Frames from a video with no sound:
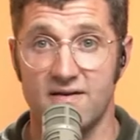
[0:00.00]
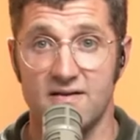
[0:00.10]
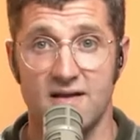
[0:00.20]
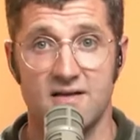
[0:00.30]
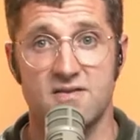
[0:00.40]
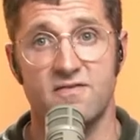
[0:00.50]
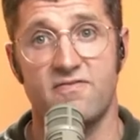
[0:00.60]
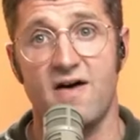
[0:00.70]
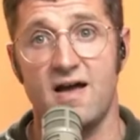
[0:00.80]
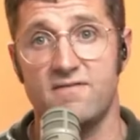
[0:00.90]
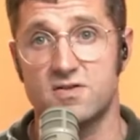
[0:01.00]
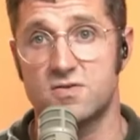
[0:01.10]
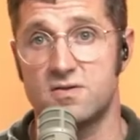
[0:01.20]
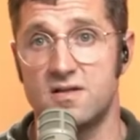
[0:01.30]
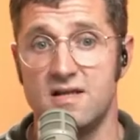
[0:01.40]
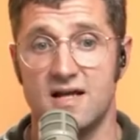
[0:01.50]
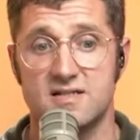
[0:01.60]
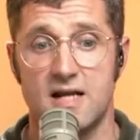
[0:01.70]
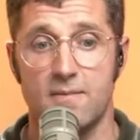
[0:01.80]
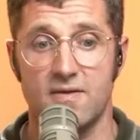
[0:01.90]
And that the five is the
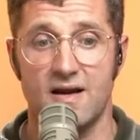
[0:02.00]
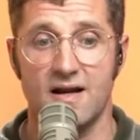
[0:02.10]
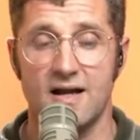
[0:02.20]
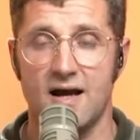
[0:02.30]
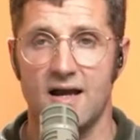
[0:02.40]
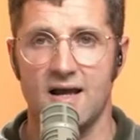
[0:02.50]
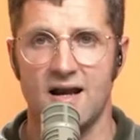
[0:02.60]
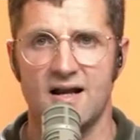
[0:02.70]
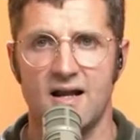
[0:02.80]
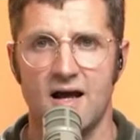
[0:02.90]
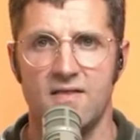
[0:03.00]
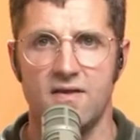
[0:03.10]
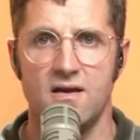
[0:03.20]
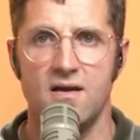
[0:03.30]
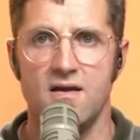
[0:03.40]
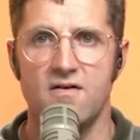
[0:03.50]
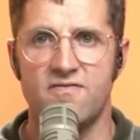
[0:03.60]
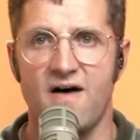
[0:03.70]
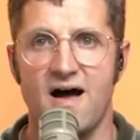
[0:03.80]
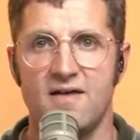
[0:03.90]
next camera that I got, and I got the
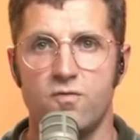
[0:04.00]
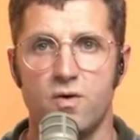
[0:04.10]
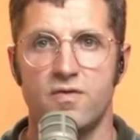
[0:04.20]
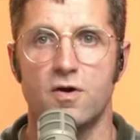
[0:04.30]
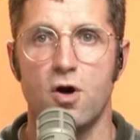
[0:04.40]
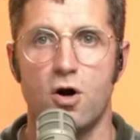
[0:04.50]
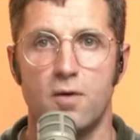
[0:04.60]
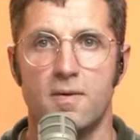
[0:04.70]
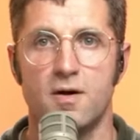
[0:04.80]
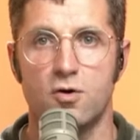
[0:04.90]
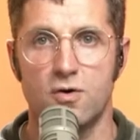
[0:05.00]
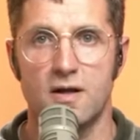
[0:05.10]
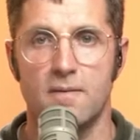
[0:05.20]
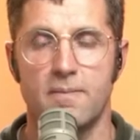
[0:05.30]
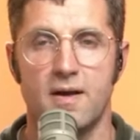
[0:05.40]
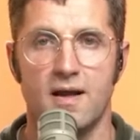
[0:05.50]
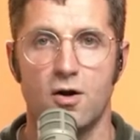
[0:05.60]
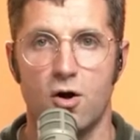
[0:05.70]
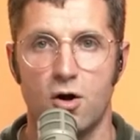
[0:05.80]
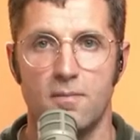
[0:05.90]
five with the Karma Grip and
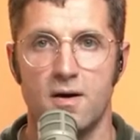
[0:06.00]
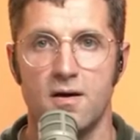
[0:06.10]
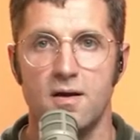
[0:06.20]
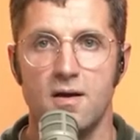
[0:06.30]
Karma